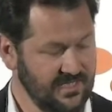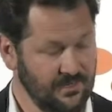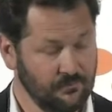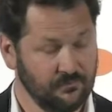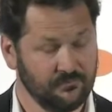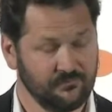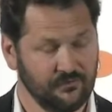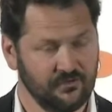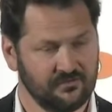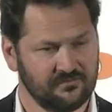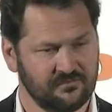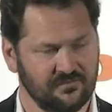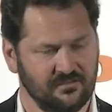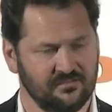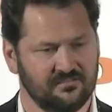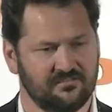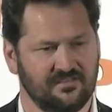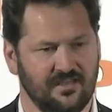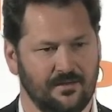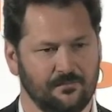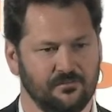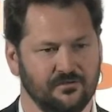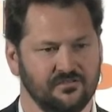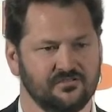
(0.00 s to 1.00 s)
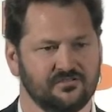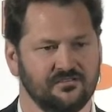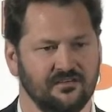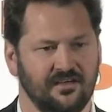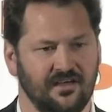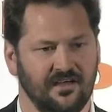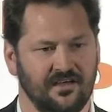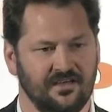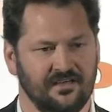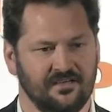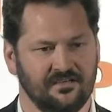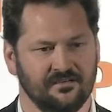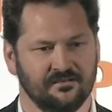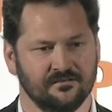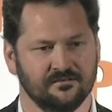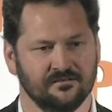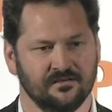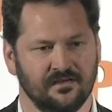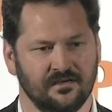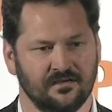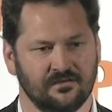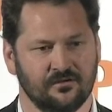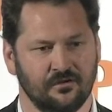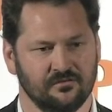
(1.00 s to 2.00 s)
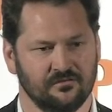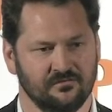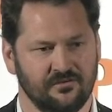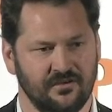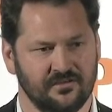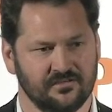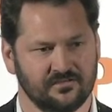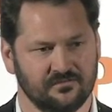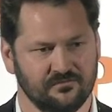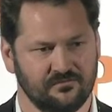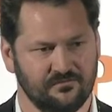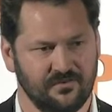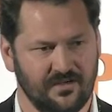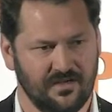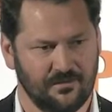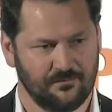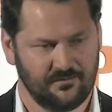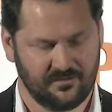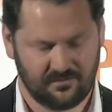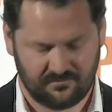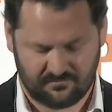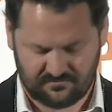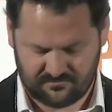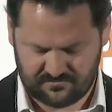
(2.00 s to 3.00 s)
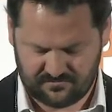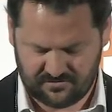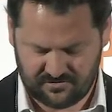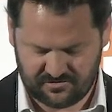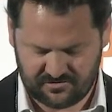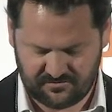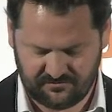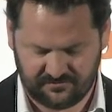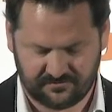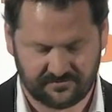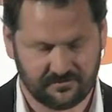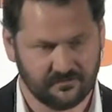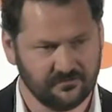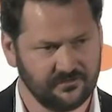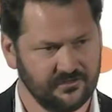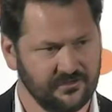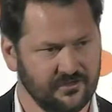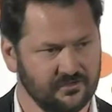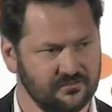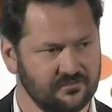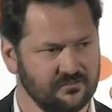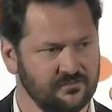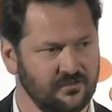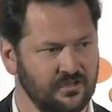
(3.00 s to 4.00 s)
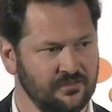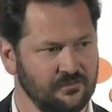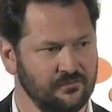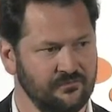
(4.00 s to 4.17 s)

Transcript: We've recently established a conservation farming teaching facility on site.